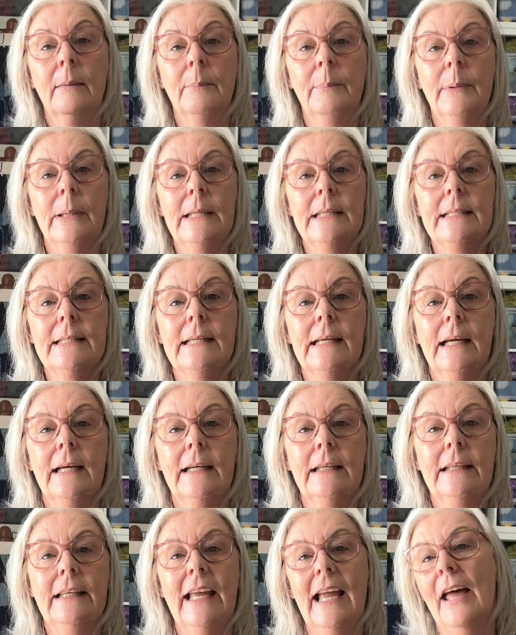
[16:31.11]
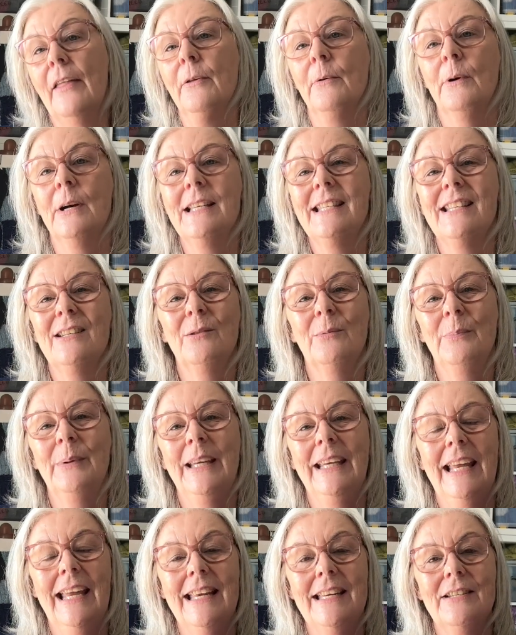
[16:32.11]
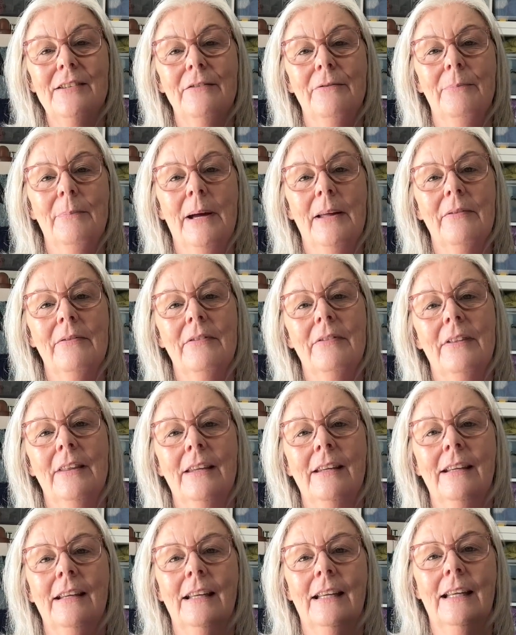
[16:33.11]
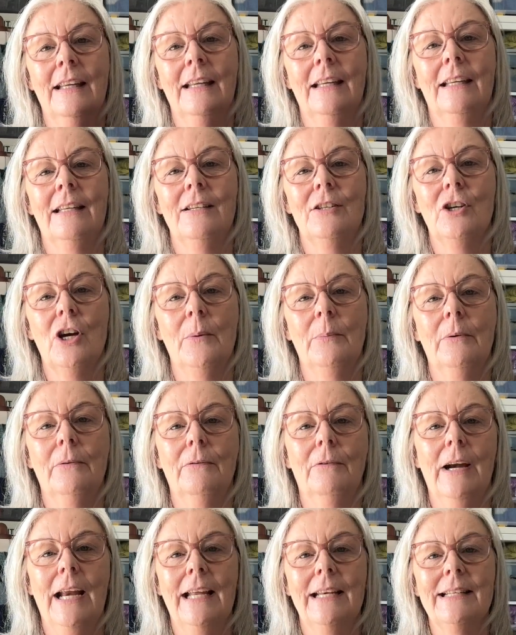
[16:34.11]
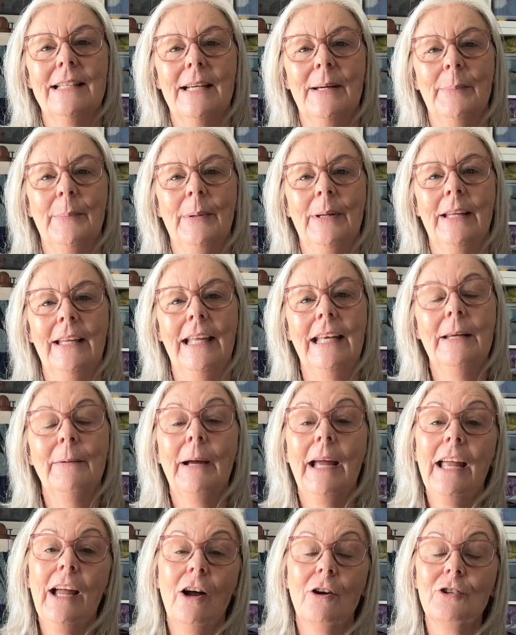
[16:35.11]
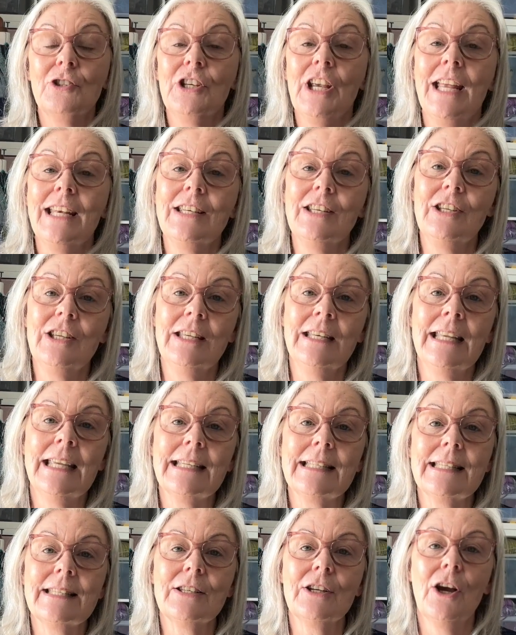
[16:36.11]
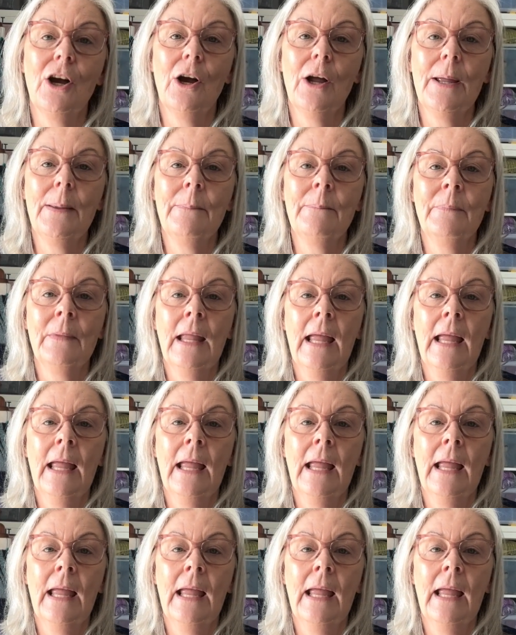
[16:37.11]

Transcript: But yeah, otherwise it'll be end of month type of roundup. Anyway, I'll chat to you next time.